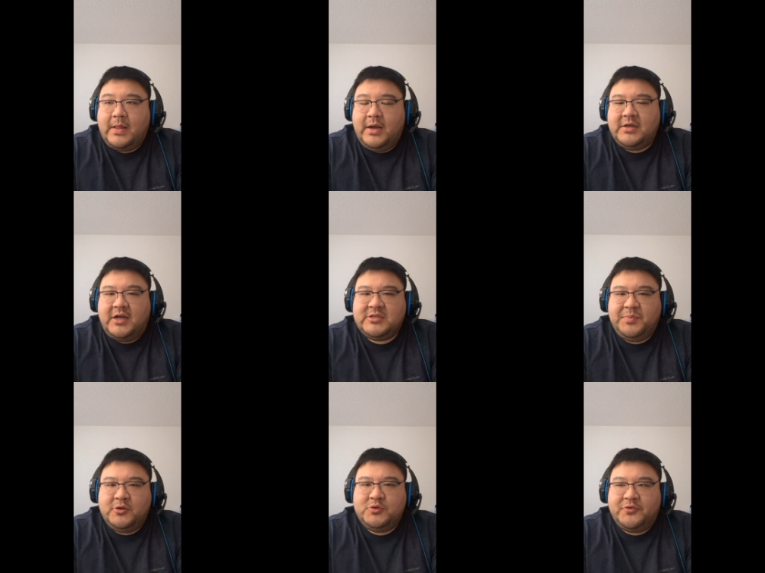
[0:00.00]
I
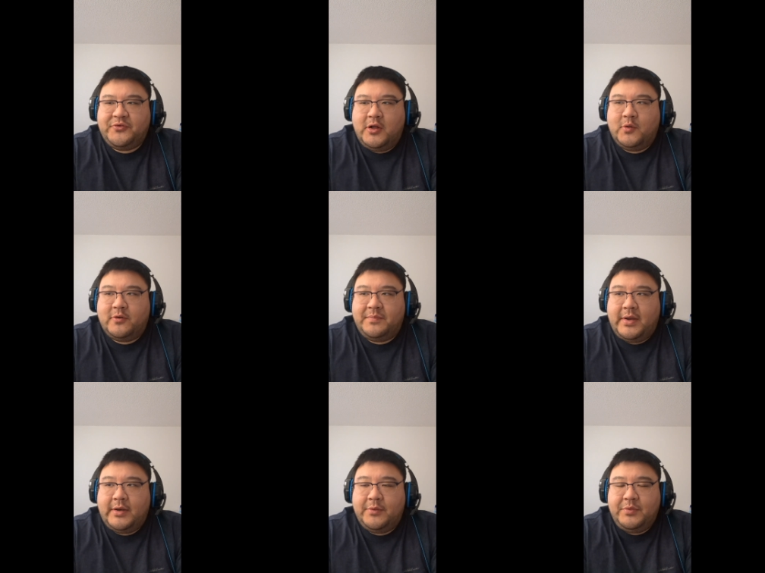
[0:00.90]
spoke to a follower of
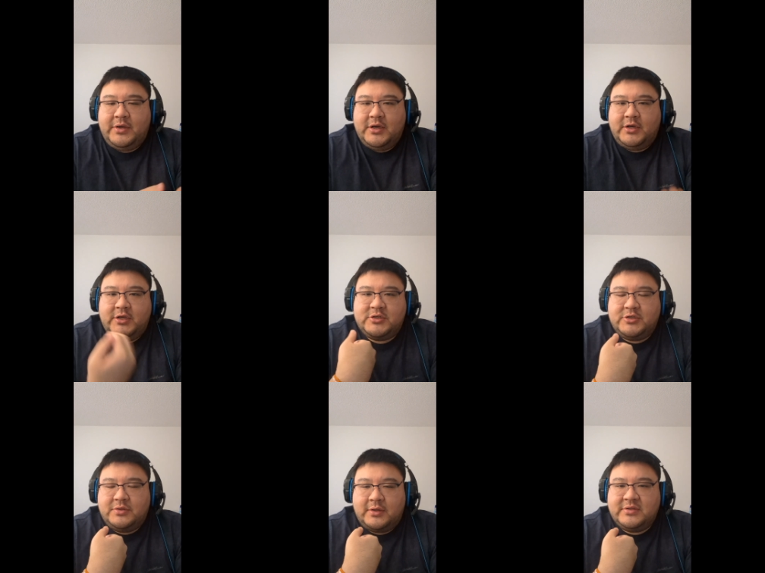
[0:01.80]
mine, and he
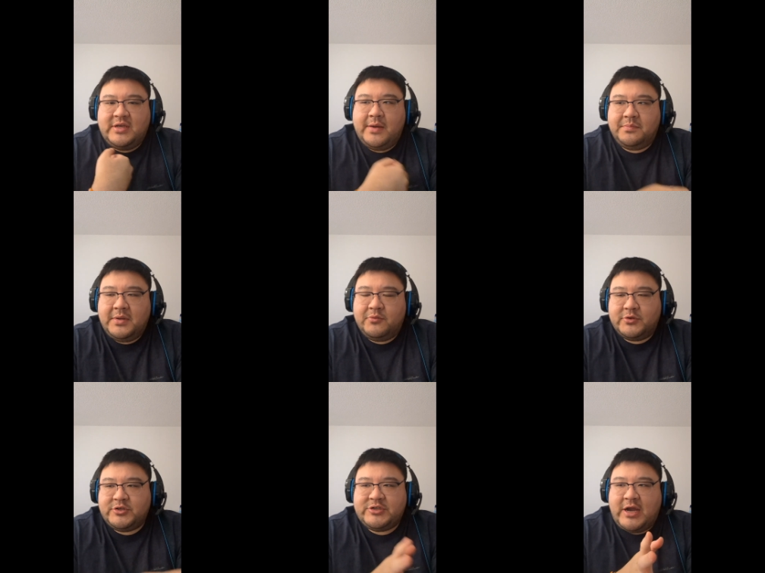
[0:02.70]
actually like DM'd me. We
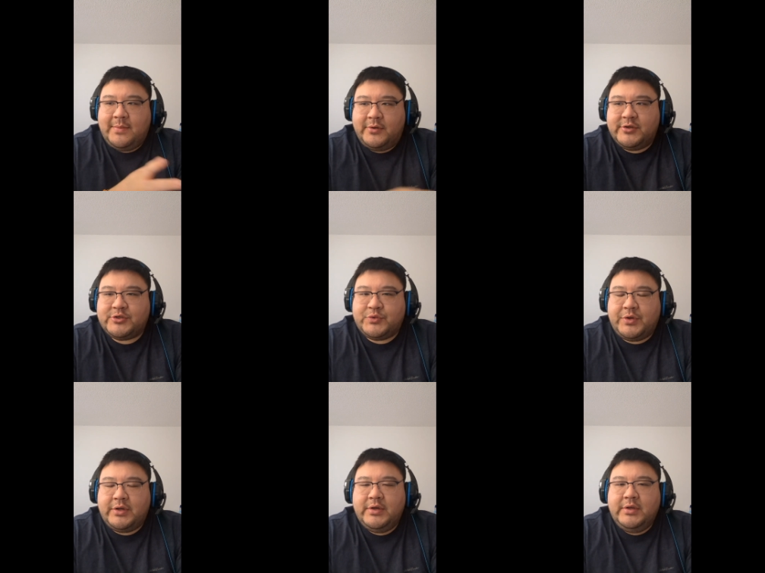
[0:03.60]
are just chatting about
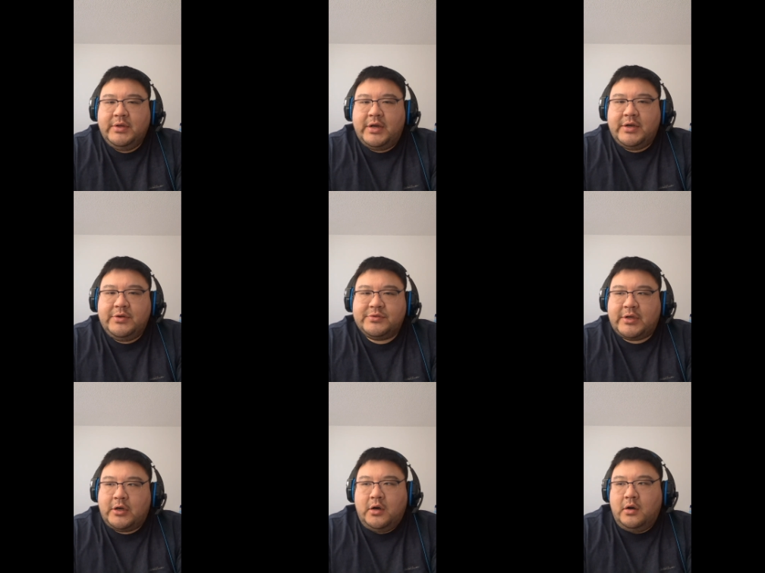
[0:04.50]
history, and he was
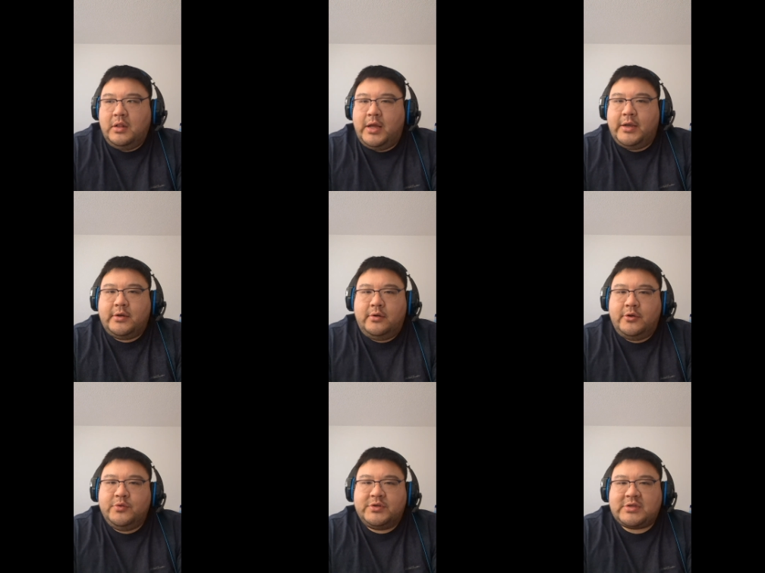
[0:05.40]
like, "Oh, like, are
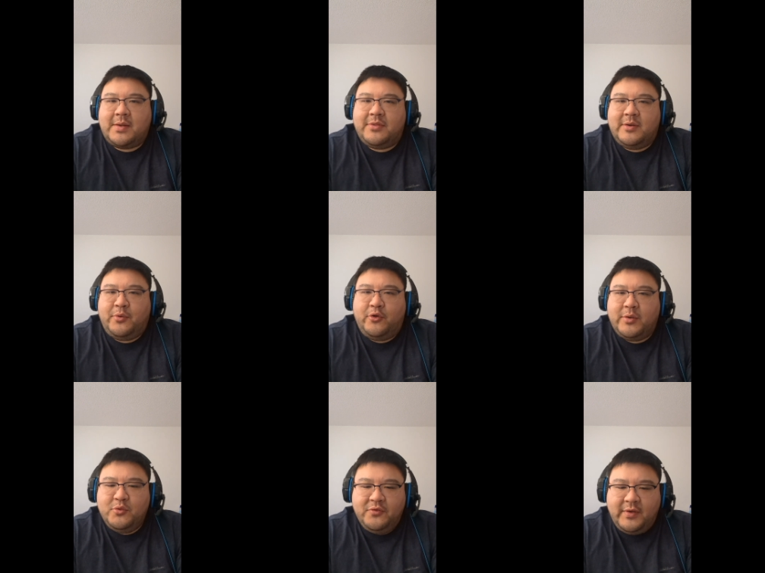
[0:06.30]
you excited about the
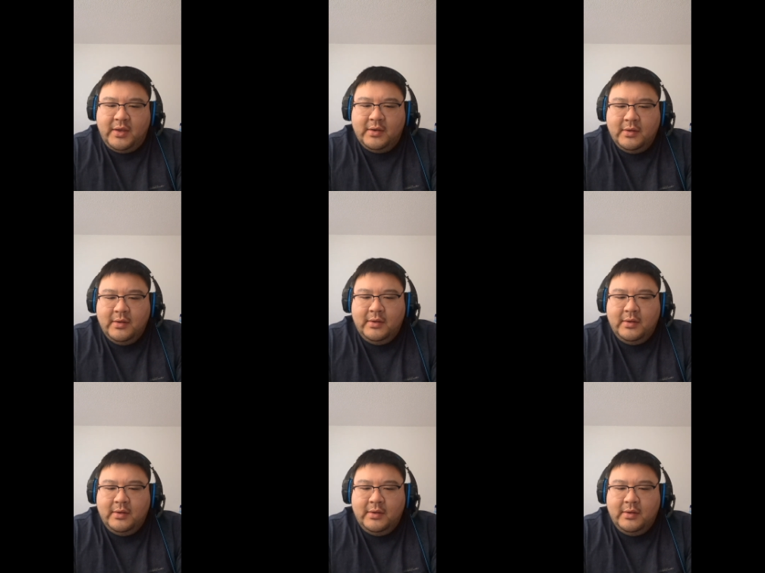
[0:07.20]
Napoleon movie?"